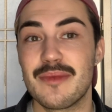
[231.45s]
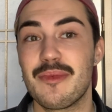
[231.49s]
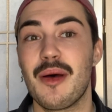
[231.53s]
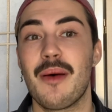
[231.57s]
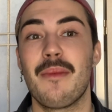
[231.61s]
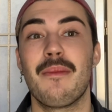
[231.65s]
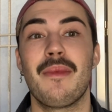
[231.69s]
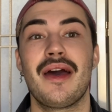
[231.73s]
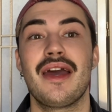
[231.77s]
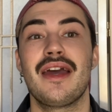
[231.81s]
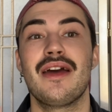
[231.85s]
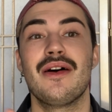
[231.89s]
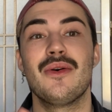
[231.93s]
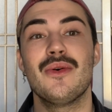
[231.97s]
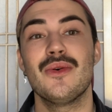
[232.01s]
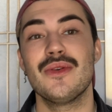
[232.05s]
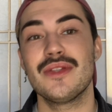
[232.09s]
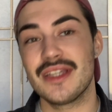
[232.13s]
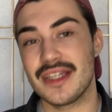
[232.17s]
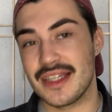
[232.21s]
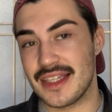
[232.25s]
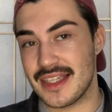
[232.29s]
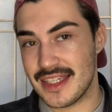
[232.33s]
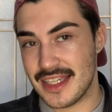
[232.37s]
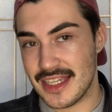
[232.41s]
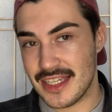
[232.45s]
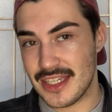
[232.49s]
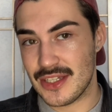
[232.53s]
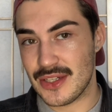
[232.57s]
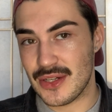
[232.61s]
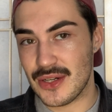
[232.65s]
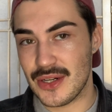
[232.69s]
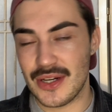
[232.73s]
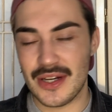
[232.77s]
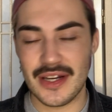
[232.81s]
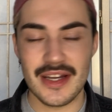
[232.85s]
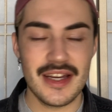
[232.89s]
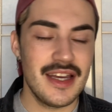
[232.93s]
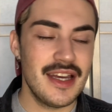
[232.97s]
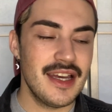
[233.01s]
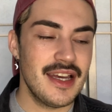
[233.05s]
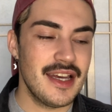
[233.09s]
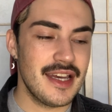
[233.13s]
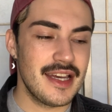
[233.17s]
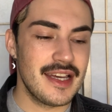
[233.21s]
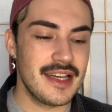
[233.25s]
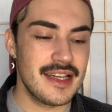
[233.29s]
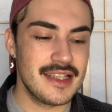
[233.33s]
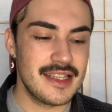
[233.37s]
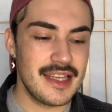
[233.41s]
but my oldest sister
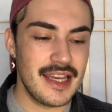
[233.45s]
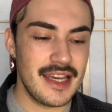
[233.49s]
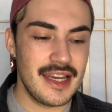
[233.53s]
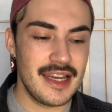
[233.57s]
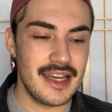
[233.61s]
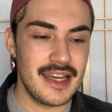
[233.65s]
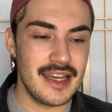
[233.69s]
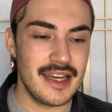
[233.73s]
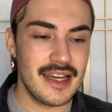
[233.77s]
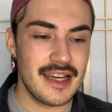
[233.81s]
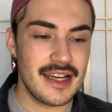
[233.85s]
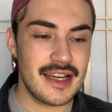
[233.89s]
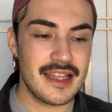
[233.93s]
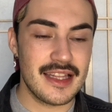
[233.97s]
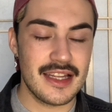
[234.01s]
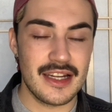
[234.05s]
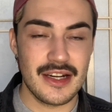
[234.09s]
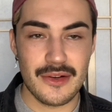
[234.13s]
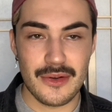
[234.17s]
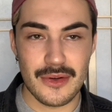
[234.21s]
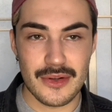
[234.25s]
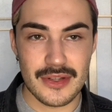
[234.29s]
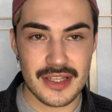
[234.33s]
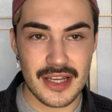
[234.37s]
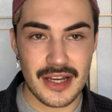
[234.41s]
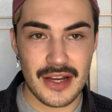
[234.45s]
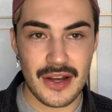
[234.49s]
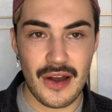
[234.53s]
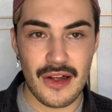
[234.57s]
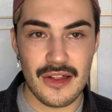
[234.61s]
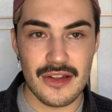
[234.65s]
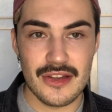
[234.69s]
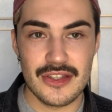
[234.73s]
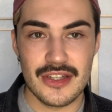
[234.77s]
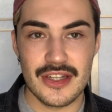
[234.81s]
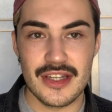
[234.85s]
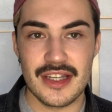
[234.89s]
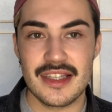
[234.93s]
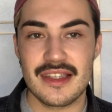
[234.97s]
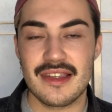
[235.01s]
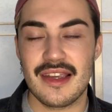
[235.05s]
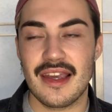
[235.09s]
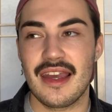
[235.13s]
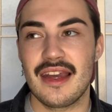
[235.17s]
is a clinical psychologist,